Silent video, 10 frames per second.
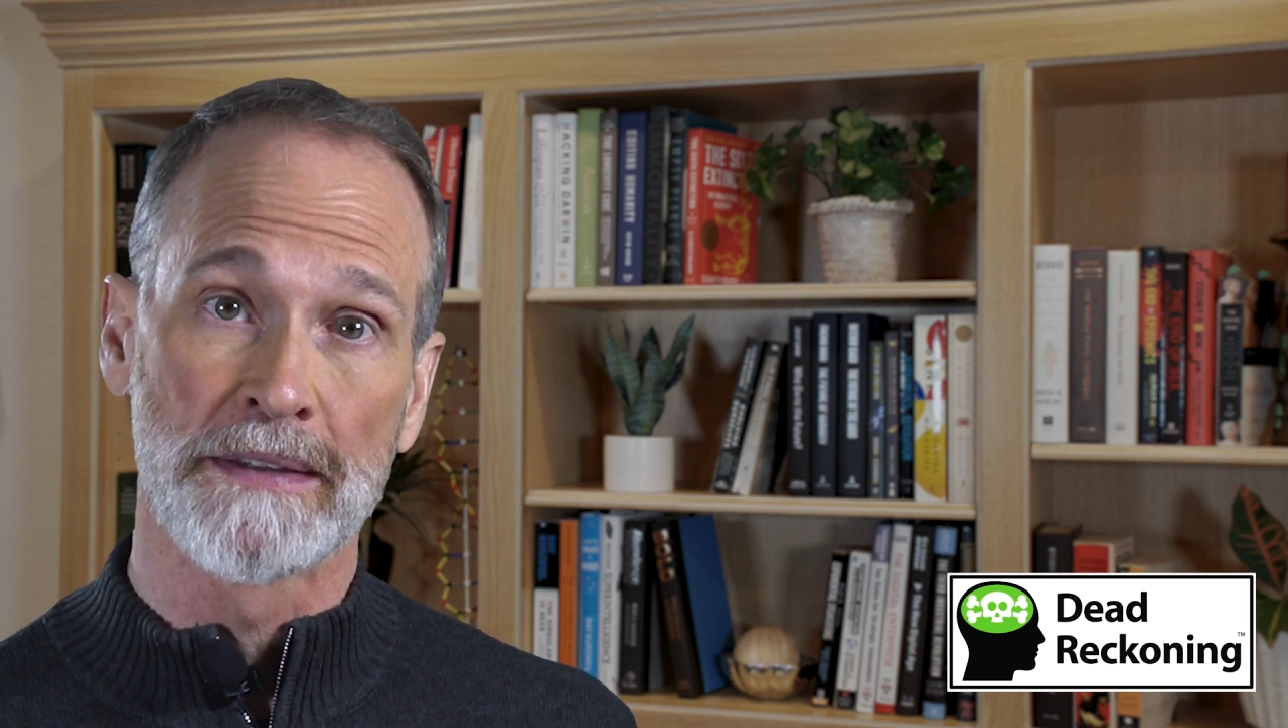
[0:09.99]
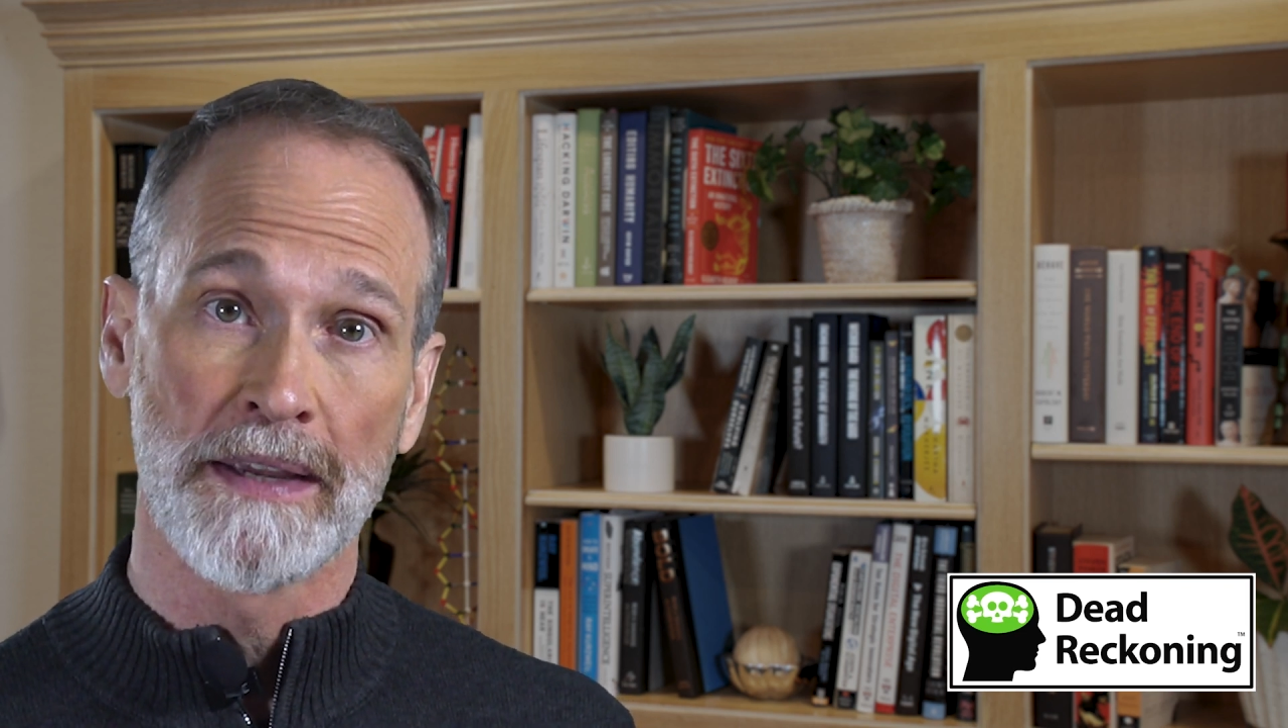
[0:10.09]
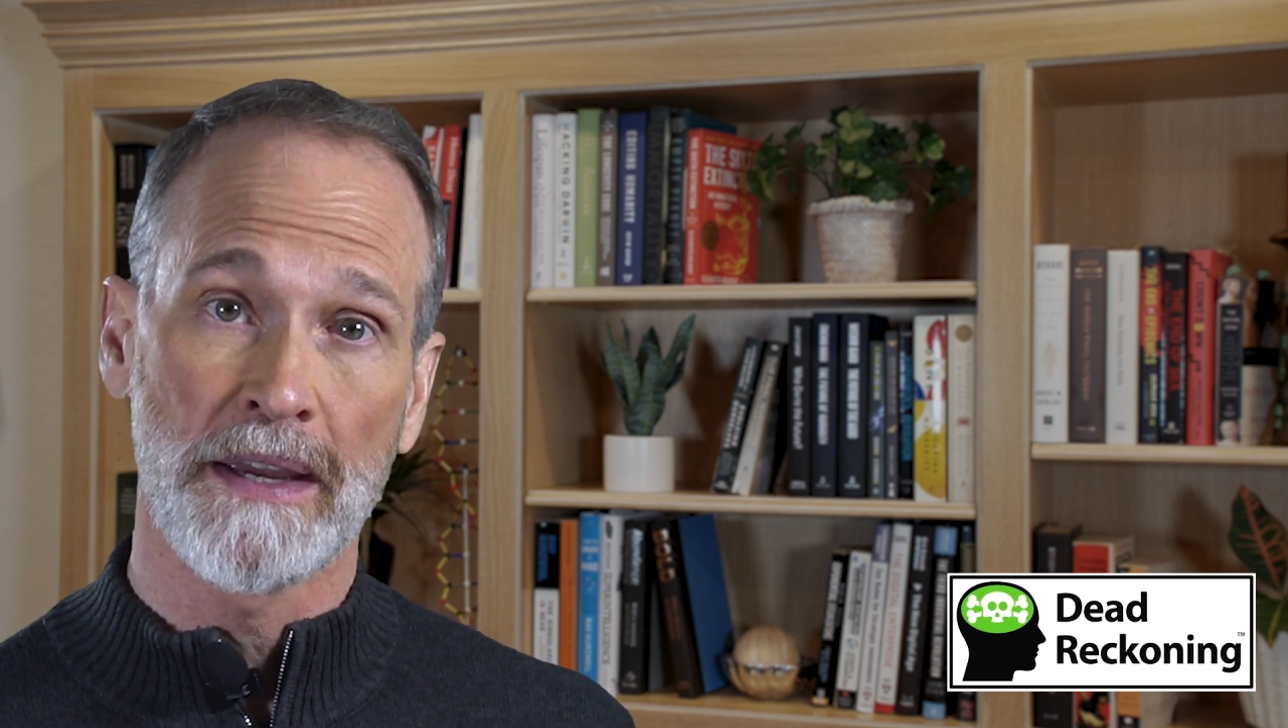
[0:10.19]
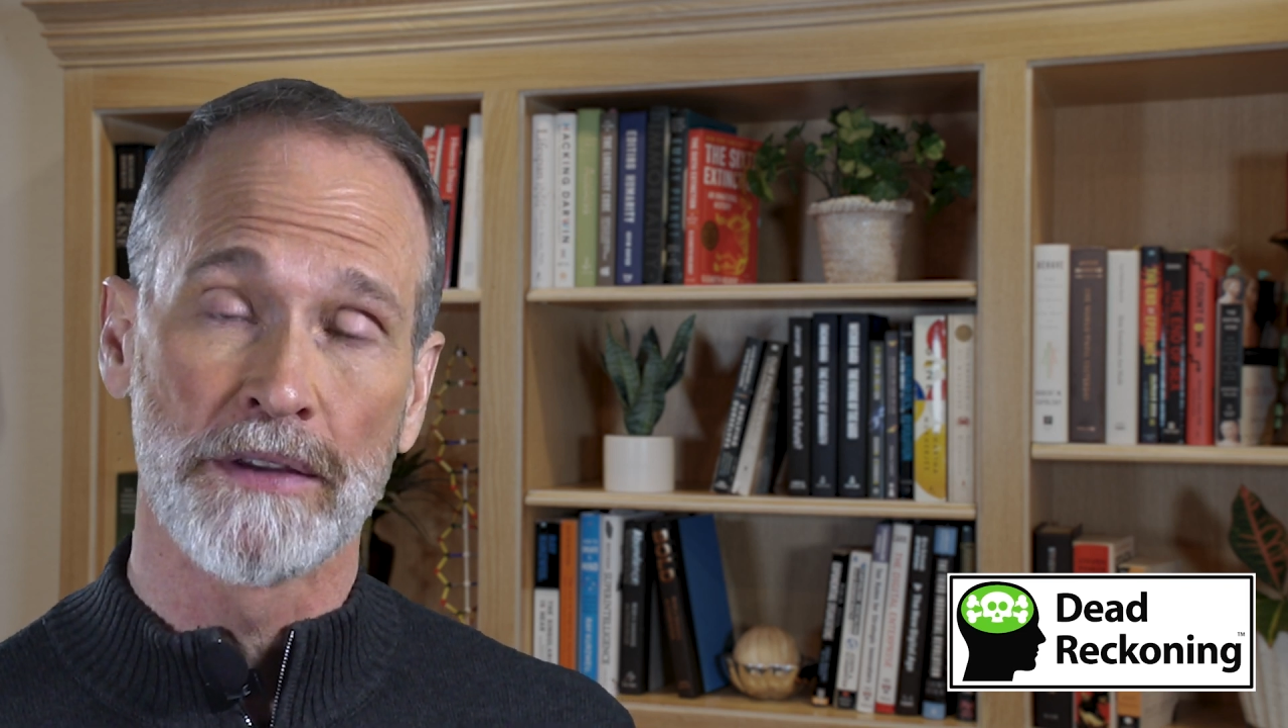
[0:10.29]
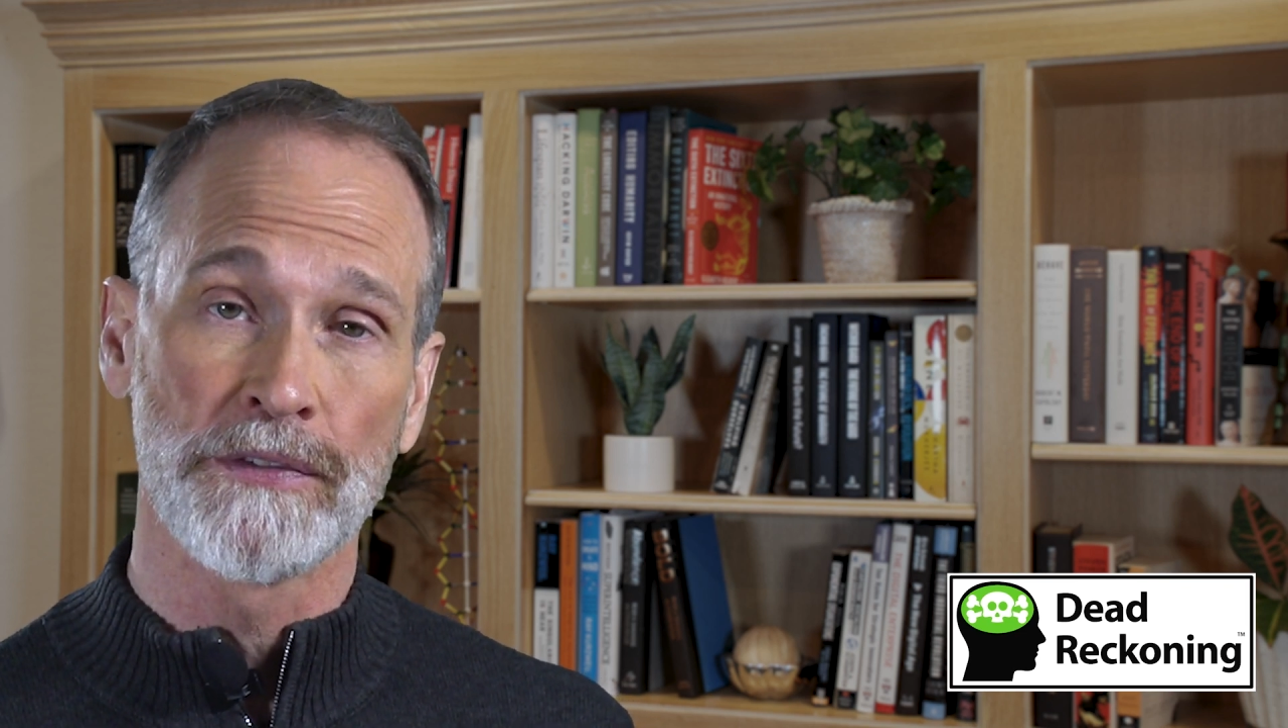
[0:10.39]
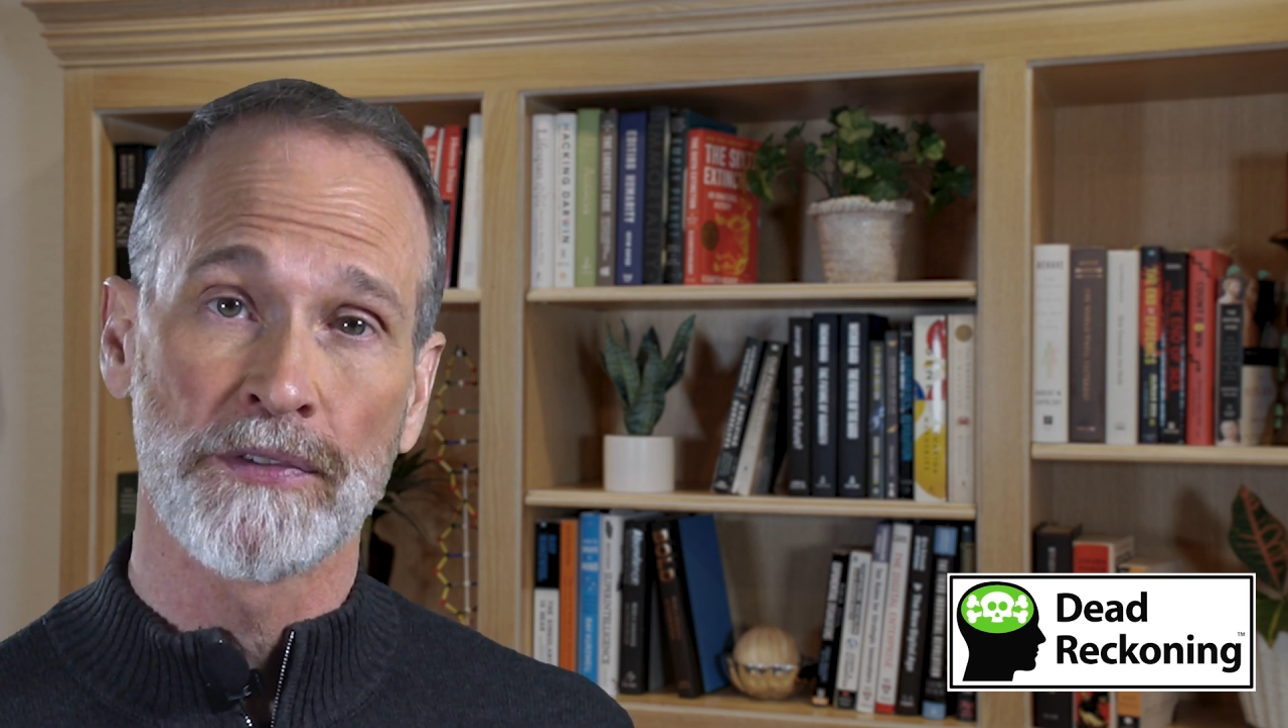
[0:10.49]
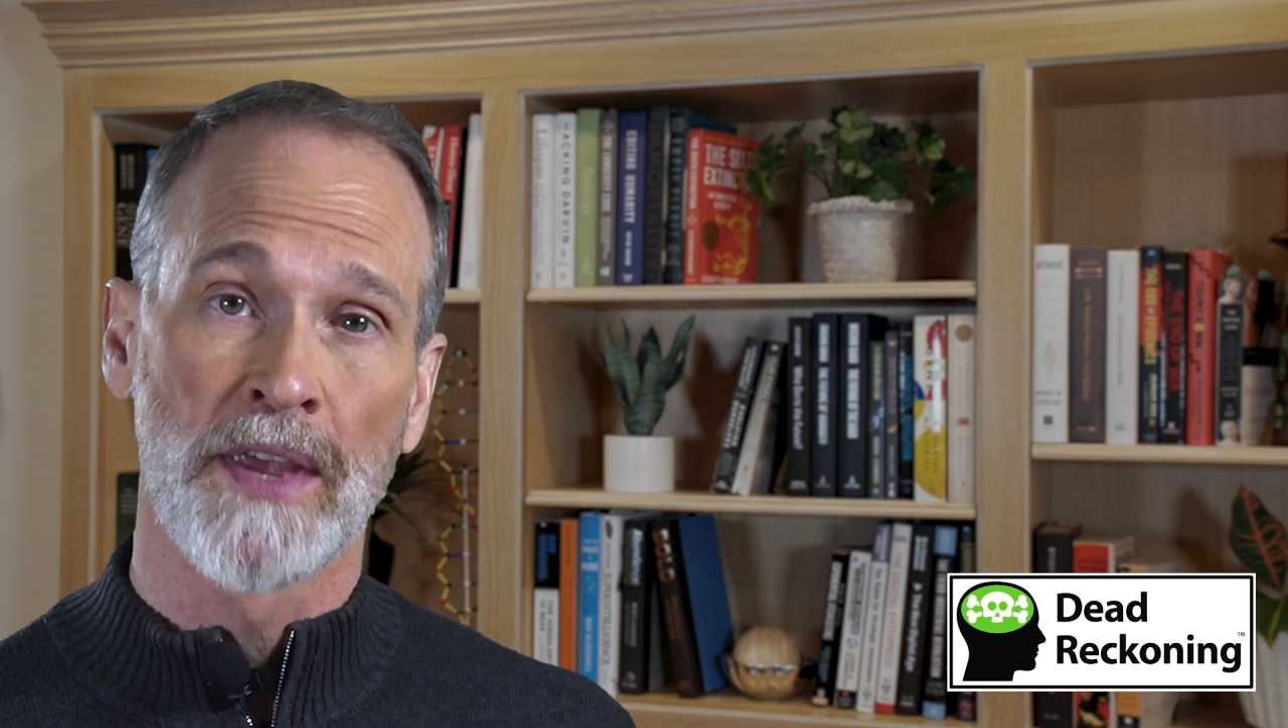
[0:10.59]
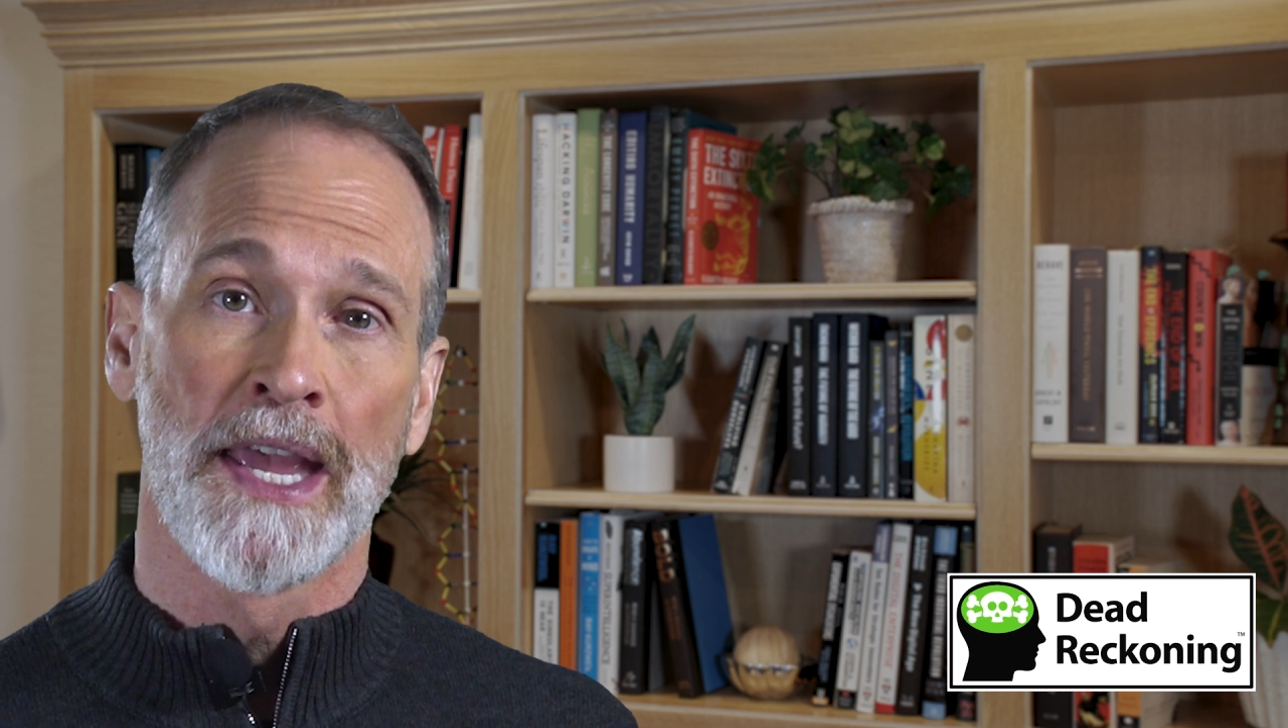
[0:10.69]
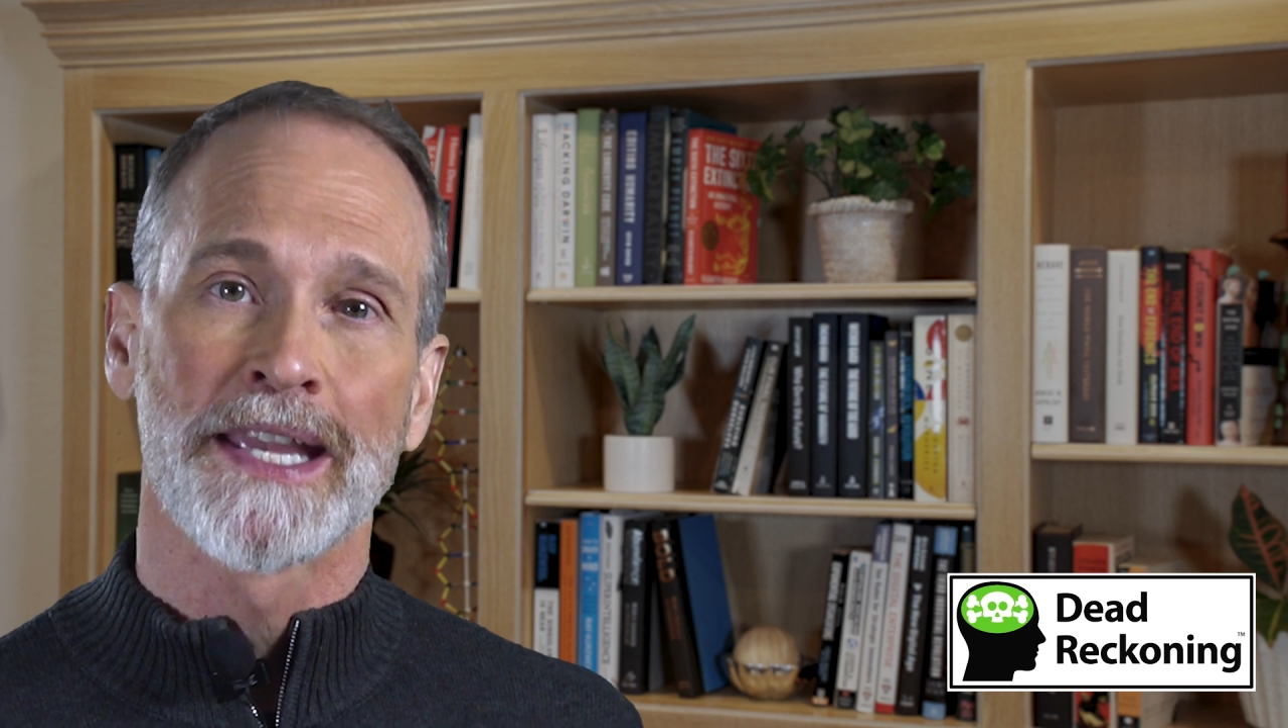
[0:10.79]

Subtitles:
tests